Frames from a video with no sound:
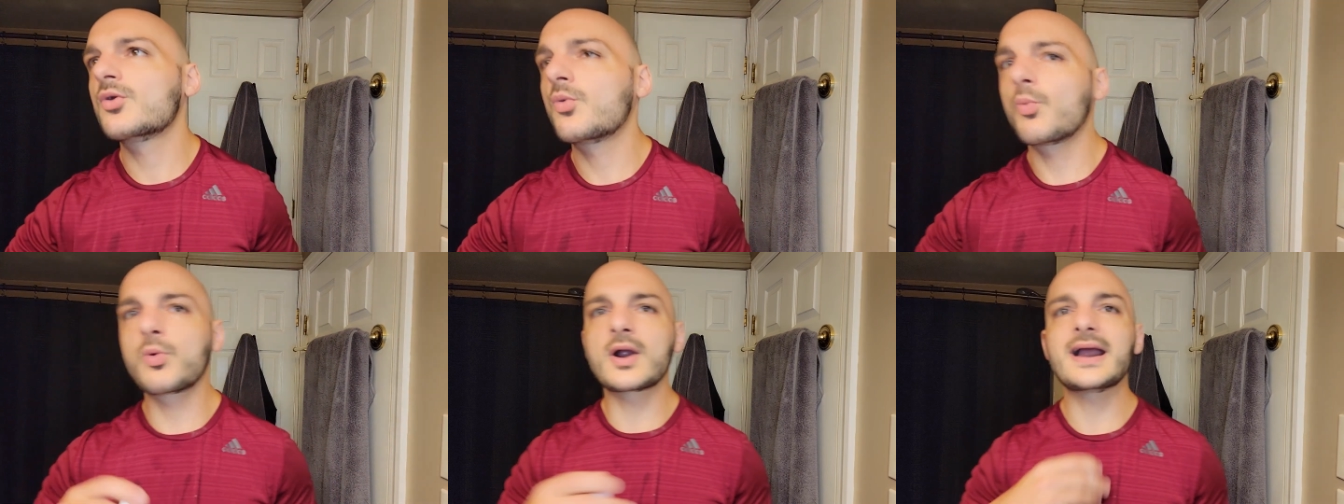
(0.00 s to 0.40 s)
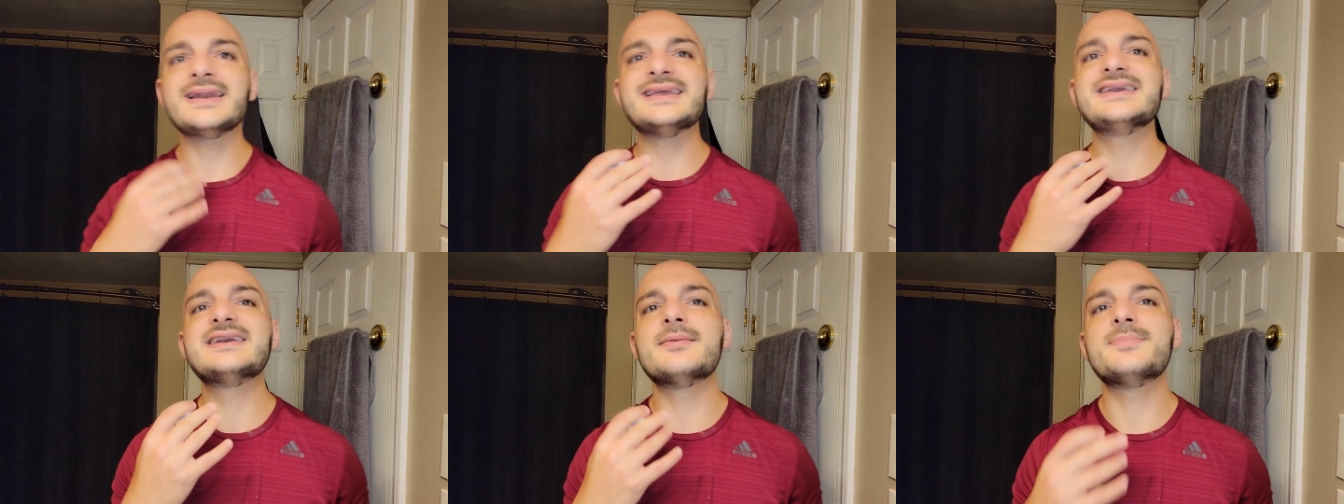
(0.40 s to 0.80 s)
where I
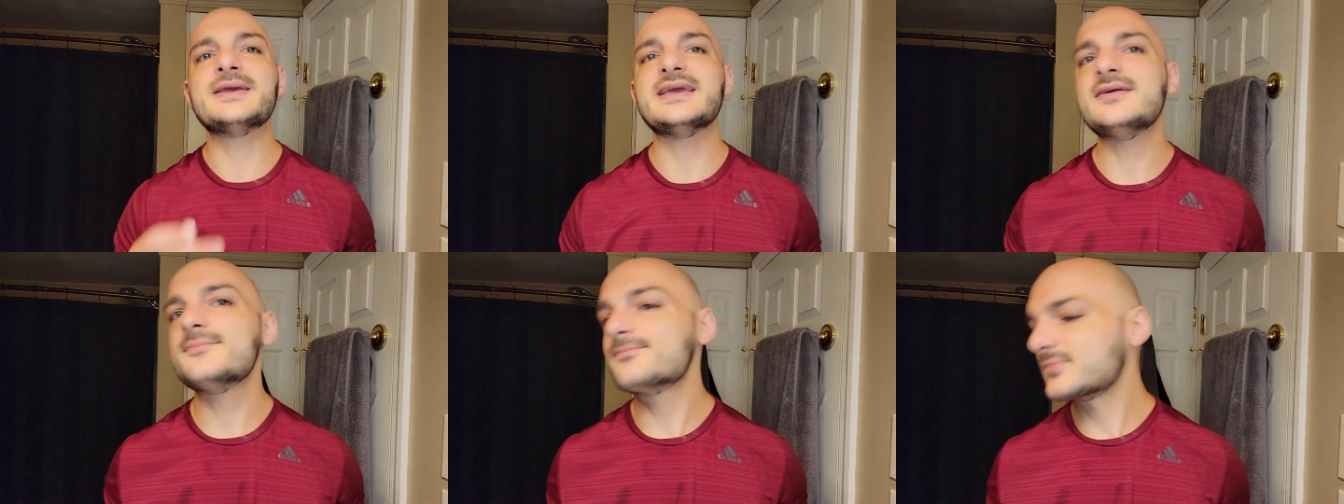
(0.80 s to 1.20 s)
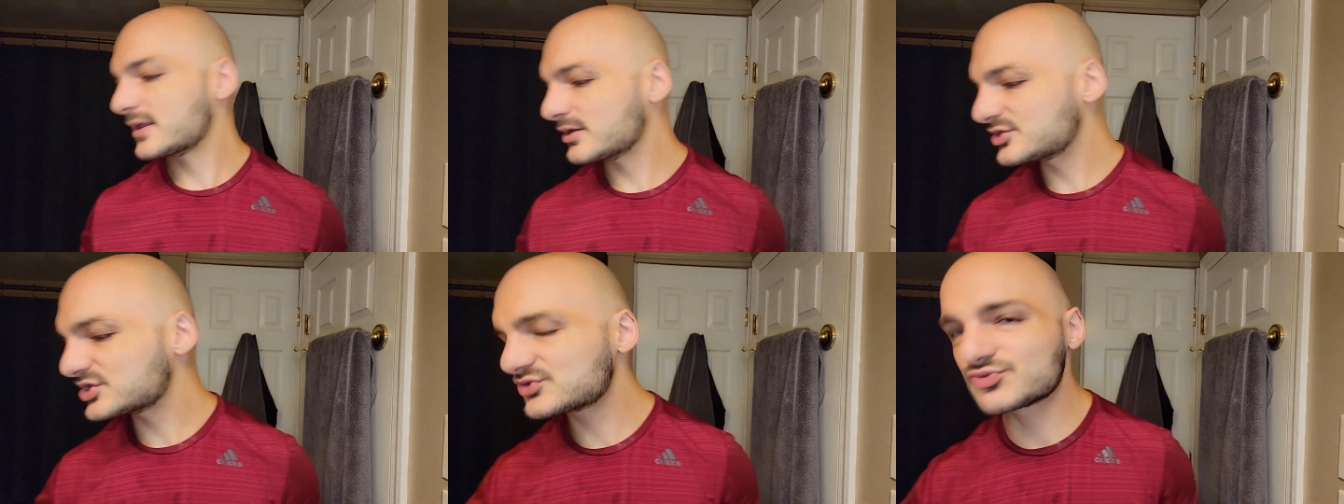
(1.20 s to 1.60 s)
needed to be.
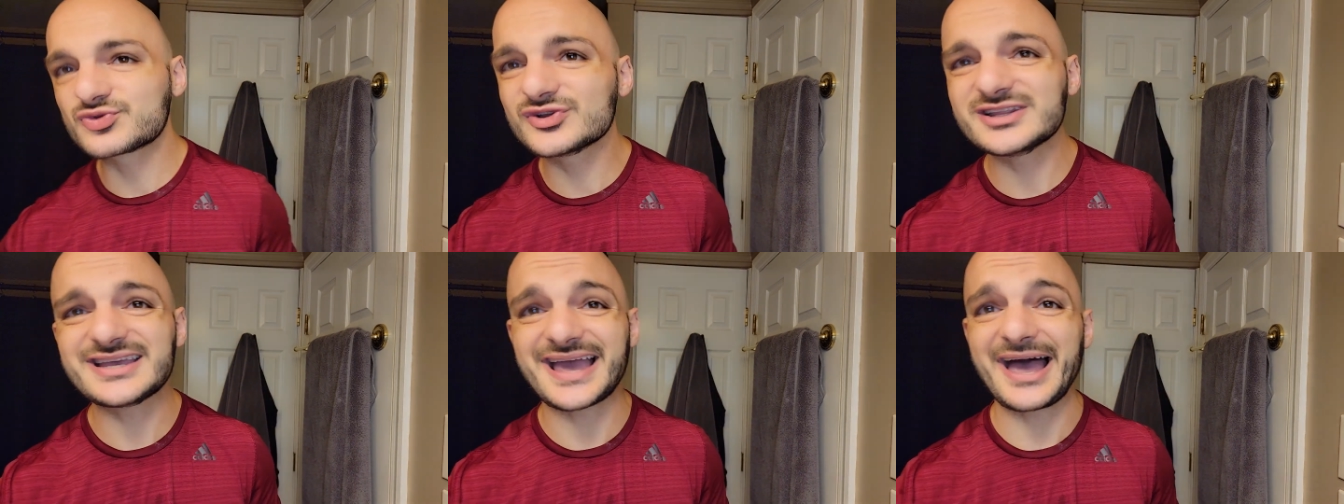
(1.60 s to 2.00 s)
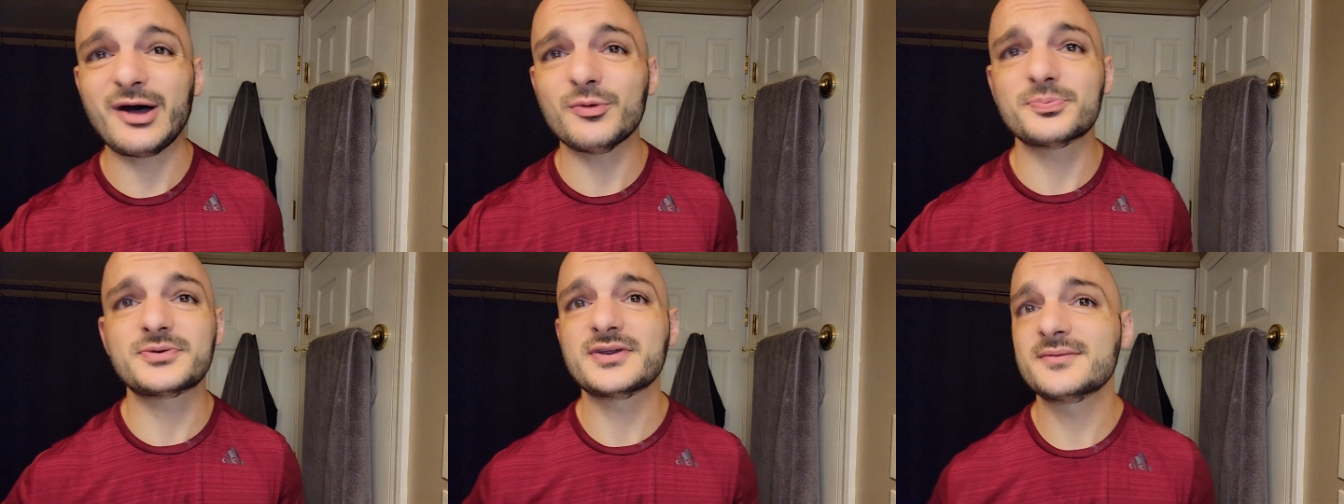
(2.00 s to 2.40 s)
It just really
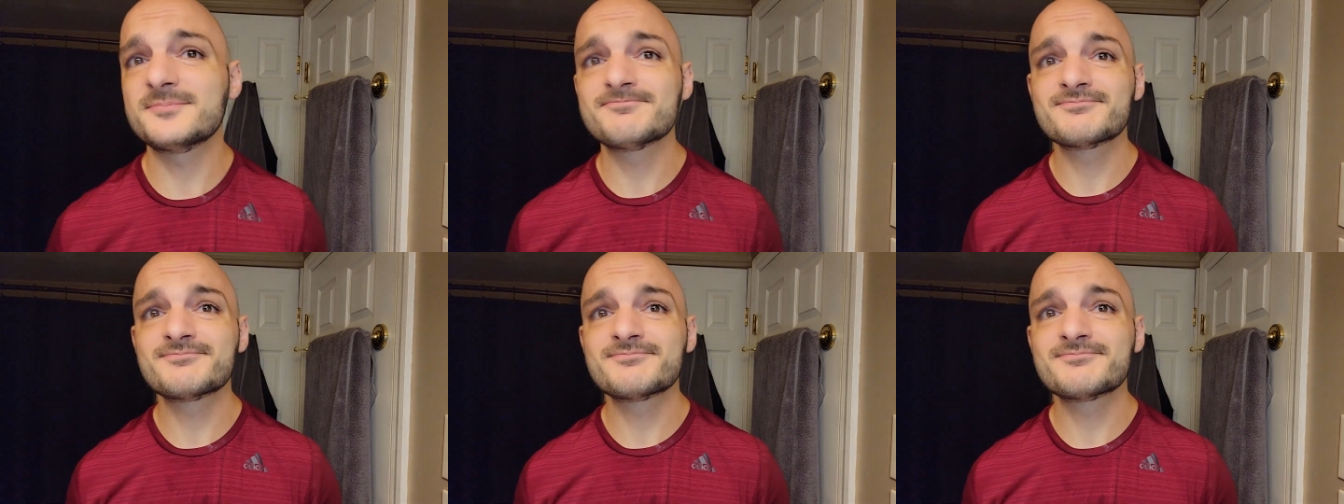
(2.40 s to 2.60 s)
helped.